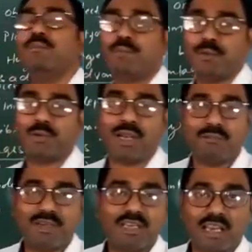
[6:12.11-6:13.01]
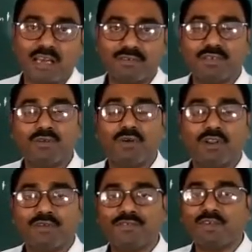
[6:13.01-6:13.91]
programming language. You all
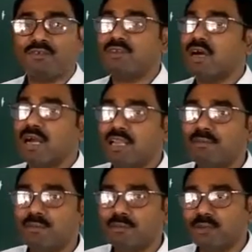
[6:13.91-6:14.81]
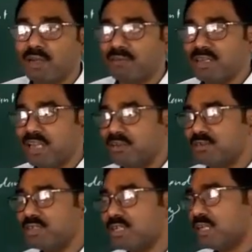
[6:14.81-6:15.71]
of you know about the high-level programming language.